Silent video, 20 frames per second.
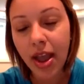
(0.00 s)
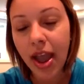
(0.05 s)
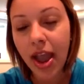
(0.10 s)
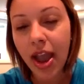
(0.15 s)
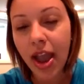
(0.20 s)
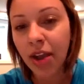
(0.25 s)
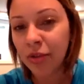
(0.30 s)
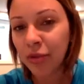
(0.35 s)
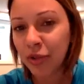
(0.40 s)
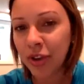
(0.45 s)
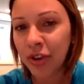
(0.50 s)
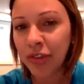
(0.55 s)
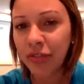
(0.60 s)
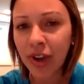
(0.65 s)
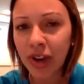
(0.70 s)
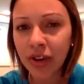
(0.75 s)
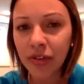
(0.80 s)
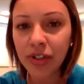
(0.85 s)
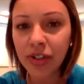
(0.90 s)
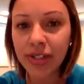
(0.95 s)
every
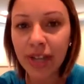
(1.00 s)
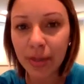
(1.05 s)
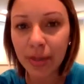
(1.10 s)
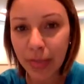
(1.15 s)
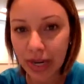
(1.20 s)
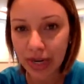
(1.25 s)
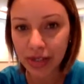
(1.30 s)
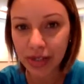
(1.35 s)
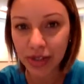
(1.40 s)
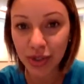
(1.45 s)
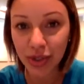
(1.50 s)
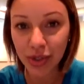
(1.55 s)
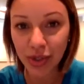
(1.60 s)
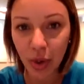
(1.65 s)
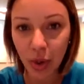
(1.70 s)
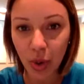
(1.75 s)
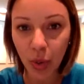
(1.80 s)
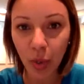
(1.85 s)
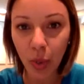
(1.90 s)
5 or 10 minutes or so,